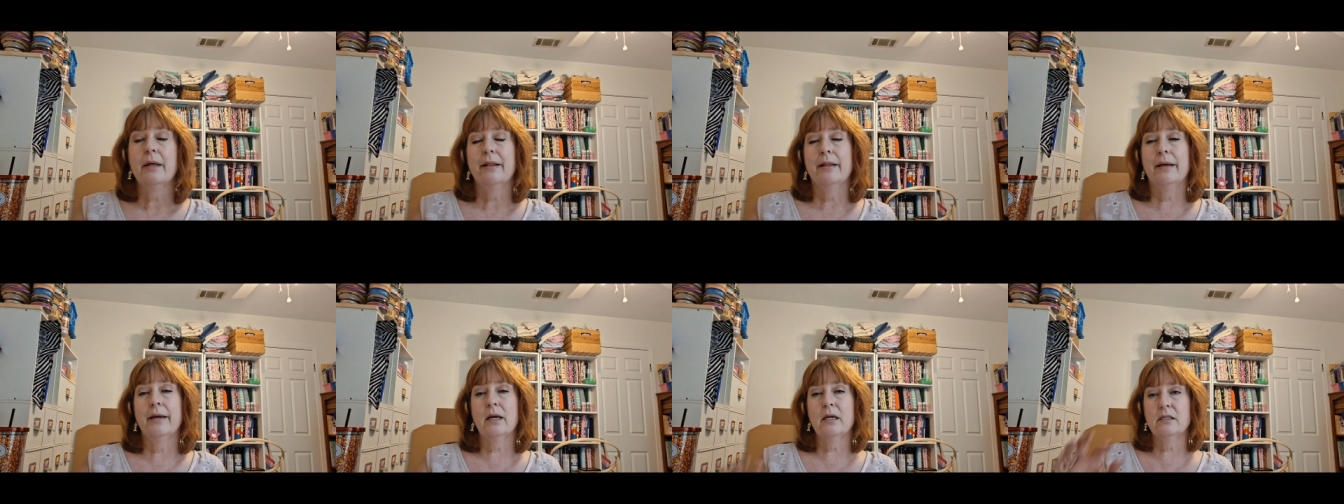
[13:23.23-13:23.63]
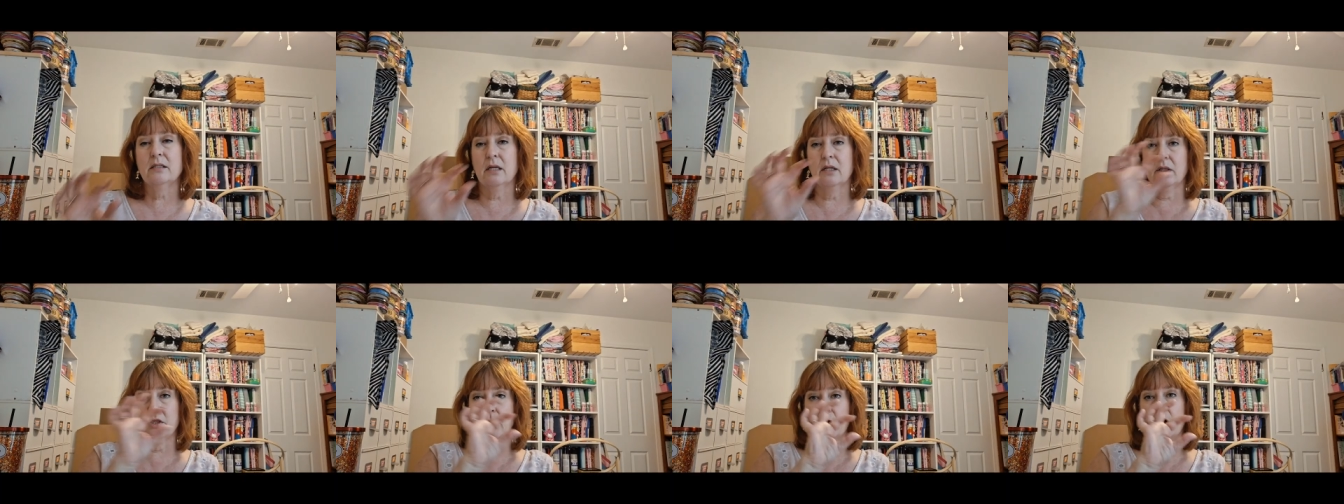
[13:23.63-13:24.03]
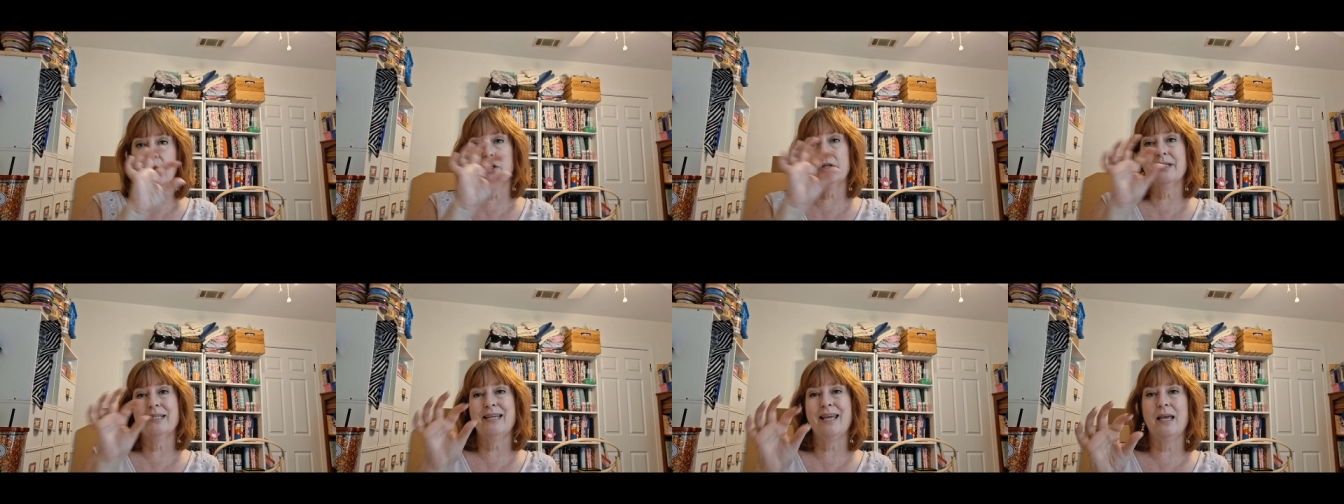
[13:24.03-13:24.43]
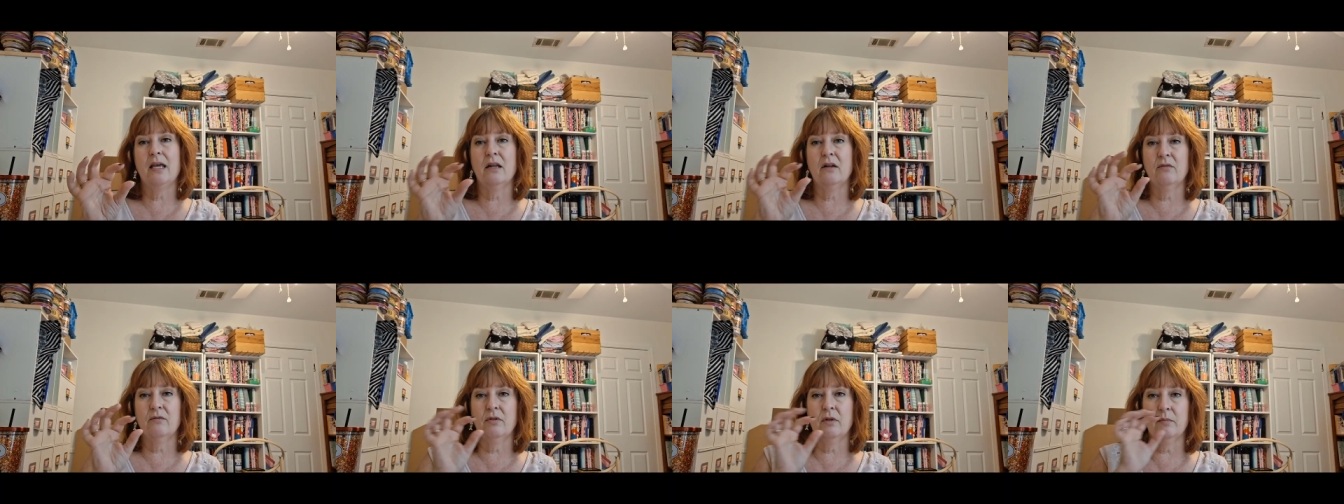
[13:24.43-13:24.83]
Like I said, there are
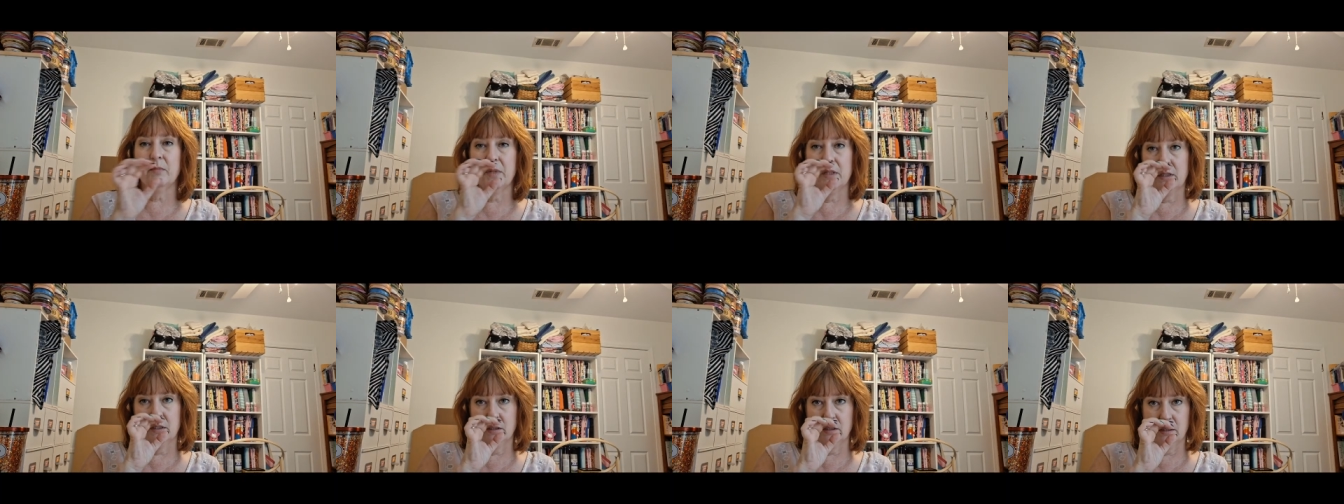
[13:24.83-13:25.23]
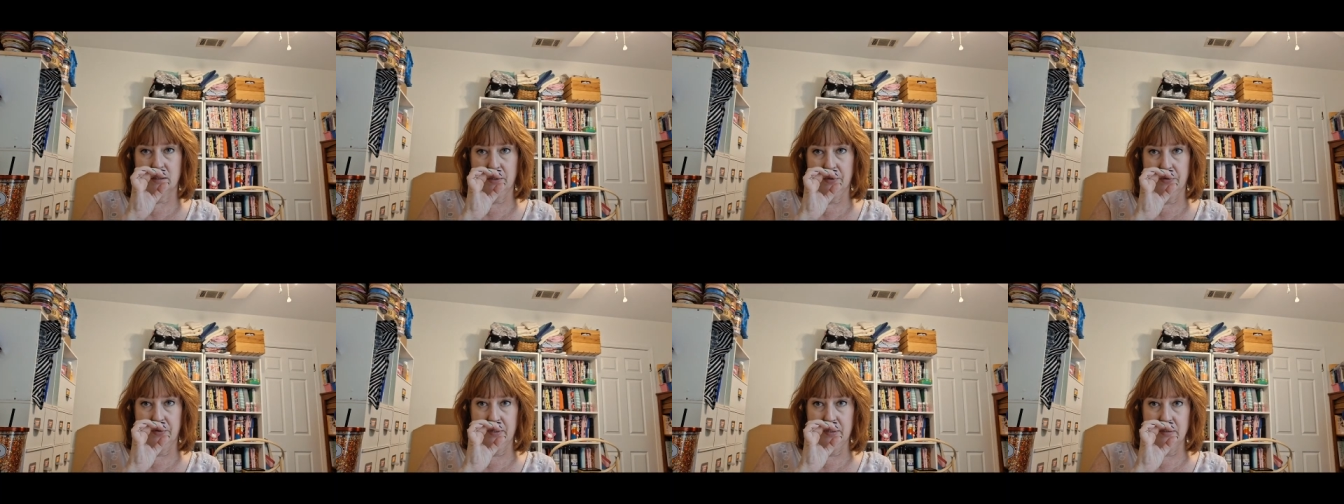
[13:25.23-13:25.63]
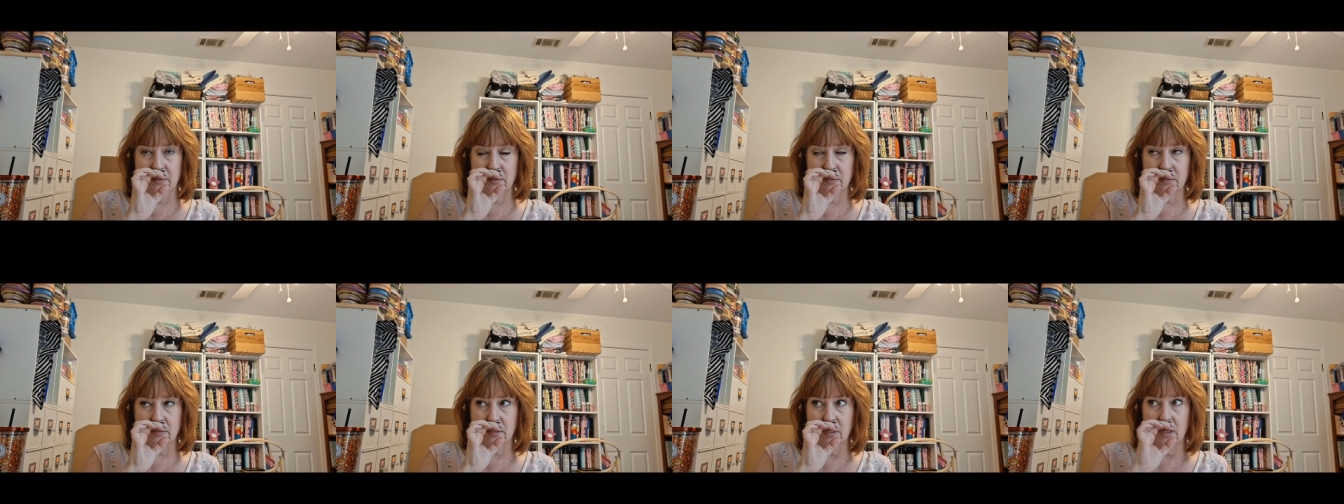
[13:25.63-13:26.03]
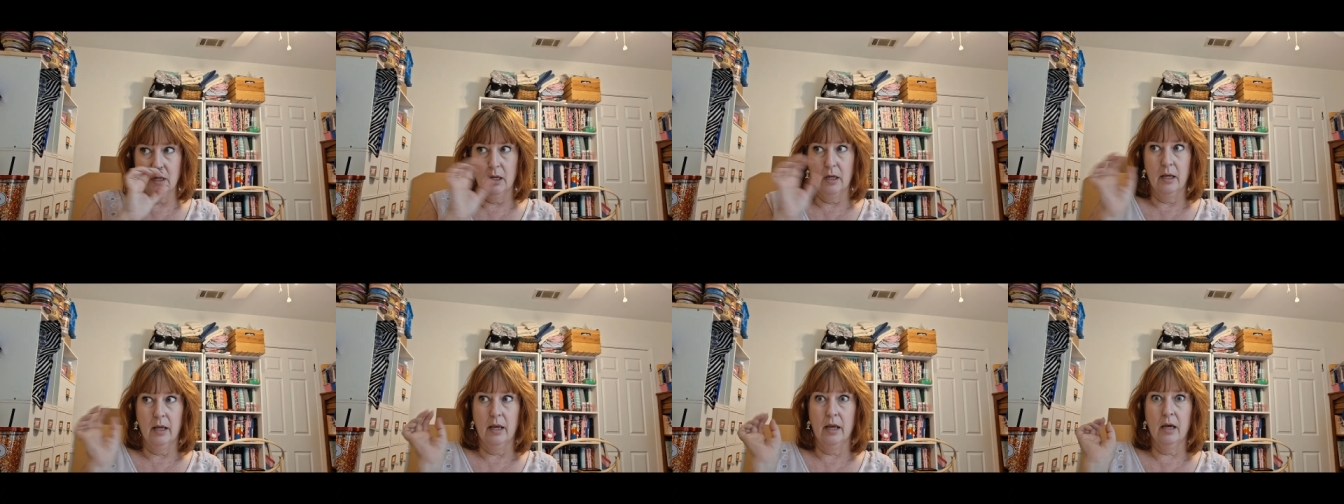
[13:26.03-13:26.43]
10 of them in the series,
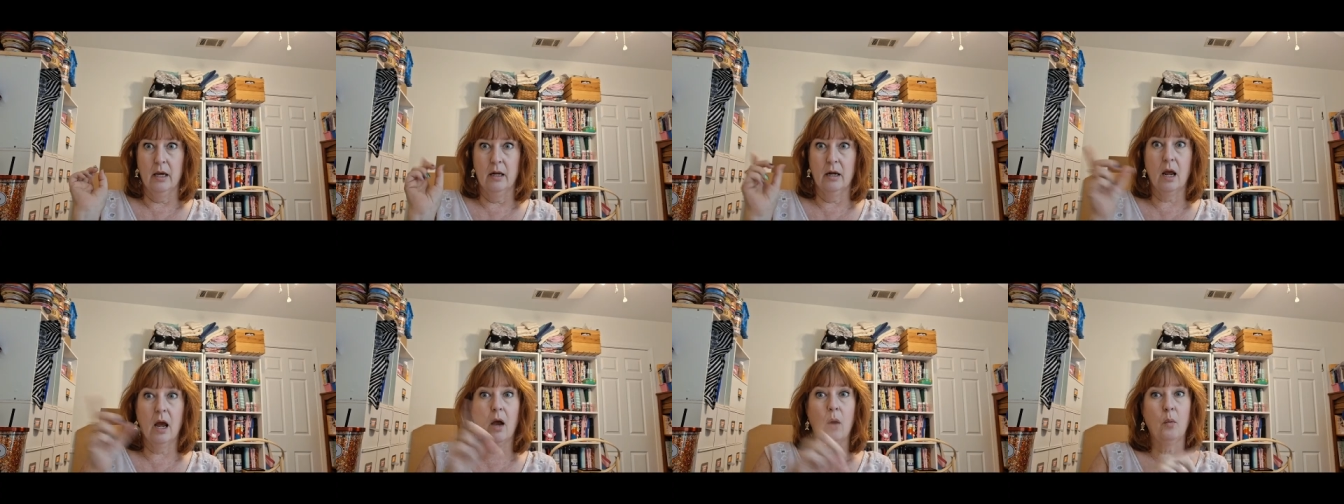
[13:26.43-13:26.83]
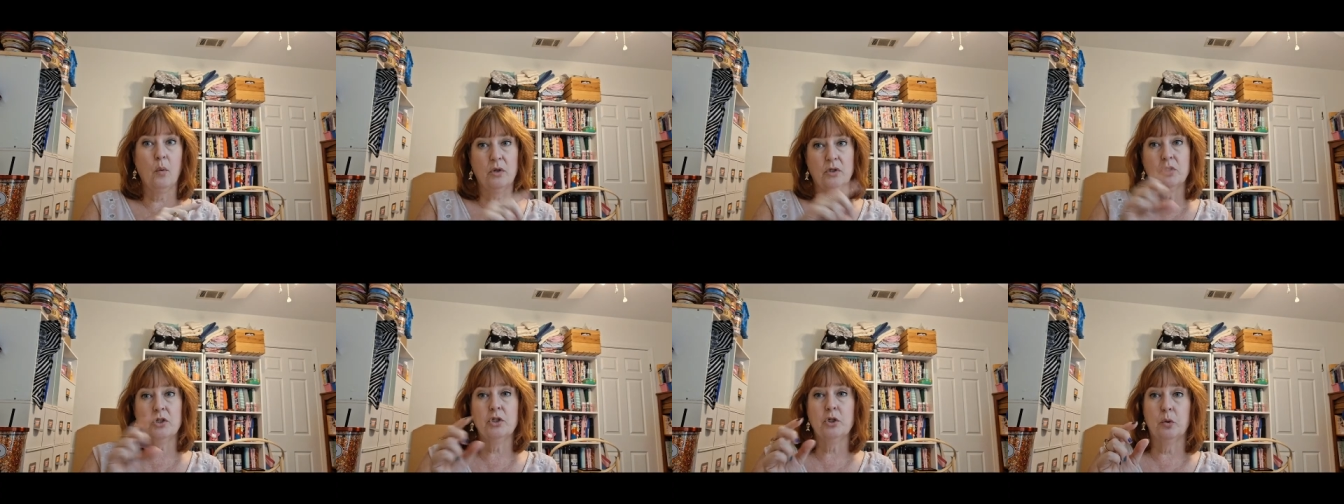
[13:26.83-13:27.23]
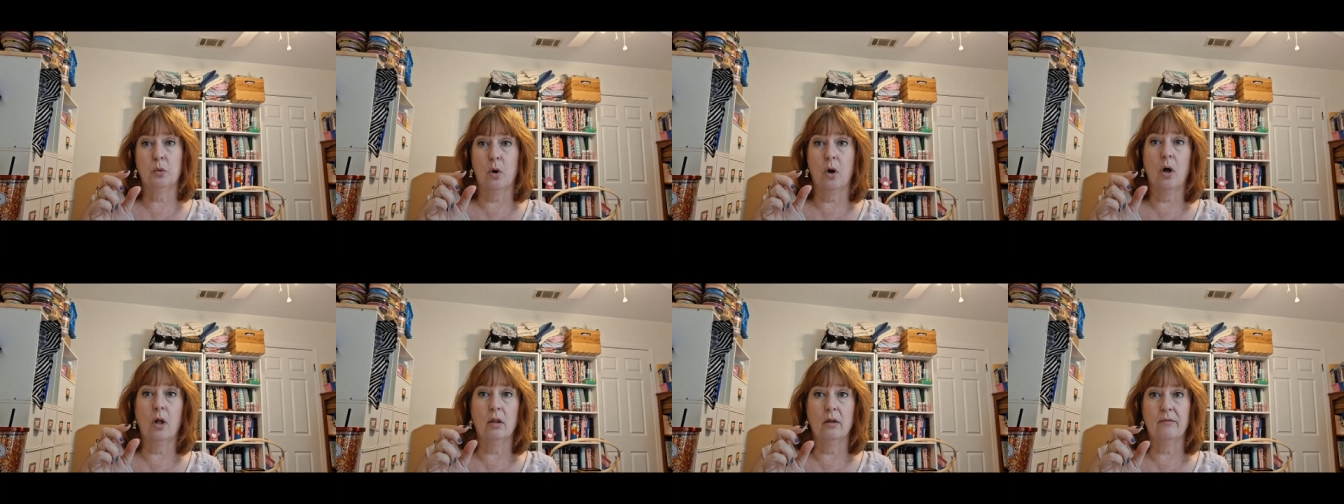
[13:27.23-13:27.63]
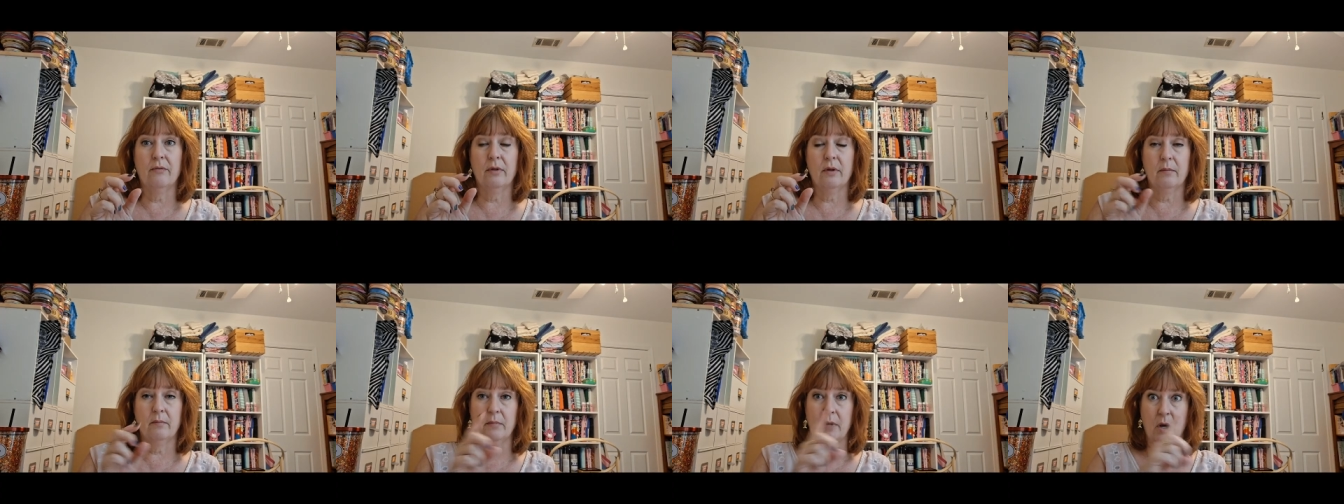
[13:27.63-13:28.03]
and I want to do all of
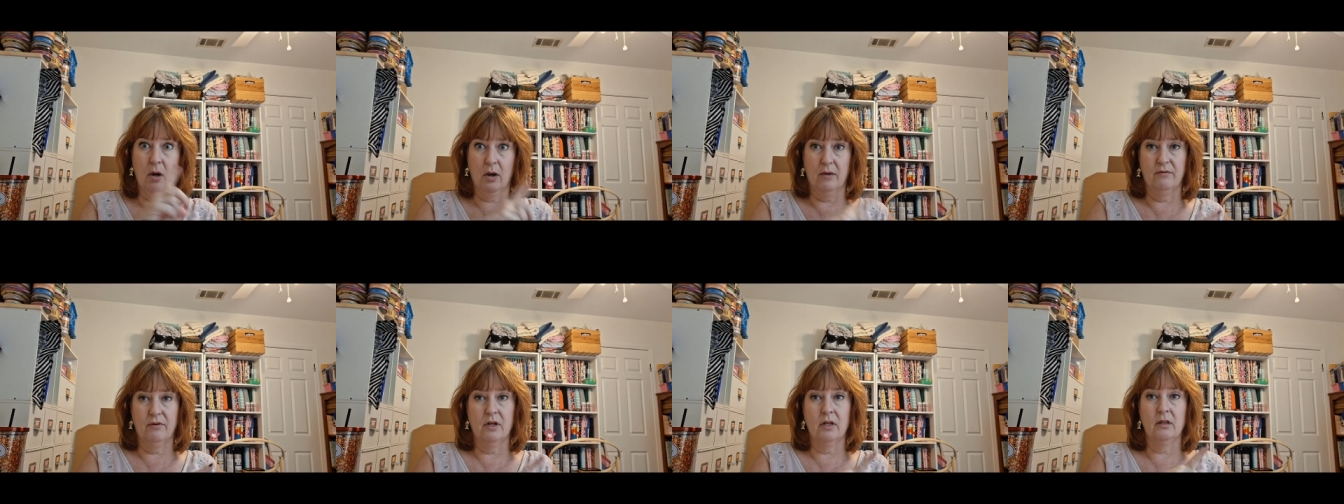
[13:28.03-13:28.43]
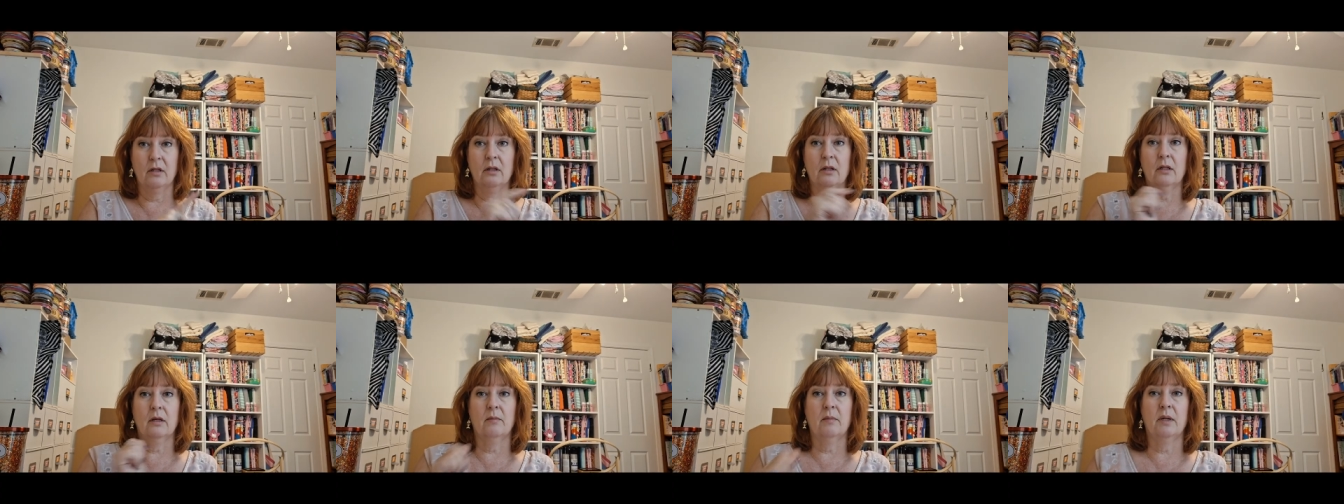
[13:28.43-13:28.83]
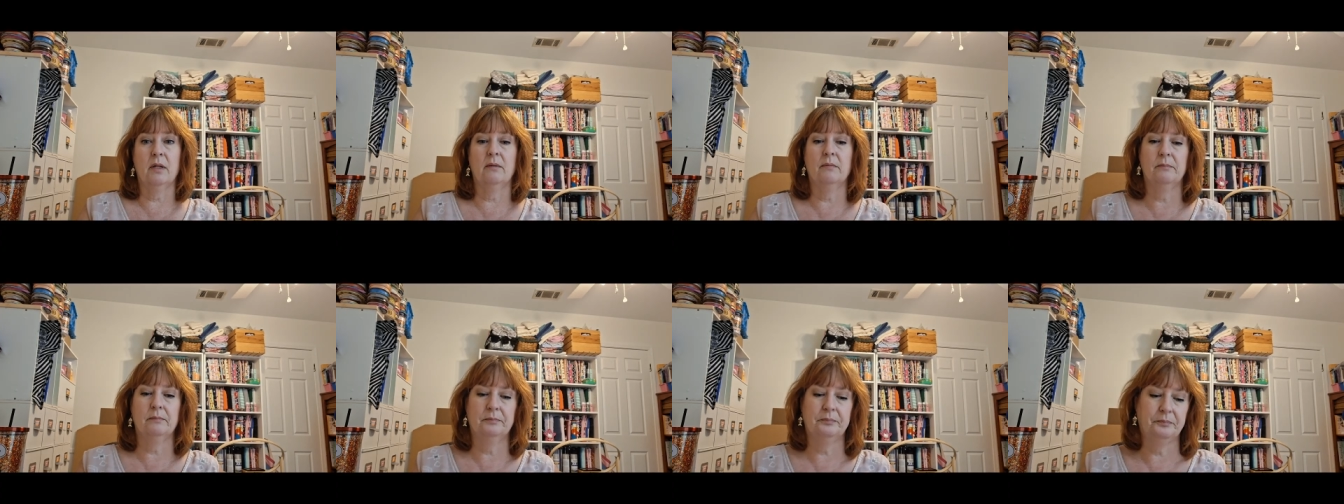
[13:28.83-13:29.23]
them. Now I've done the lemon.